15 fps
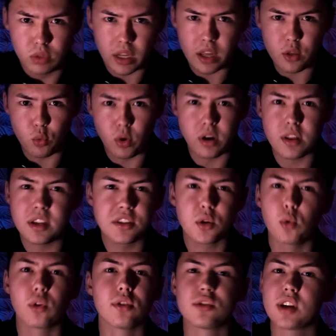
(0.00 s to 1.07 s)
either one of these
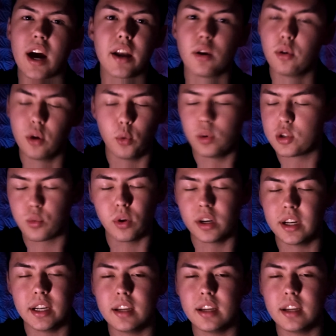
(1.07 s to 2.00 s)
corners, I don't know which one it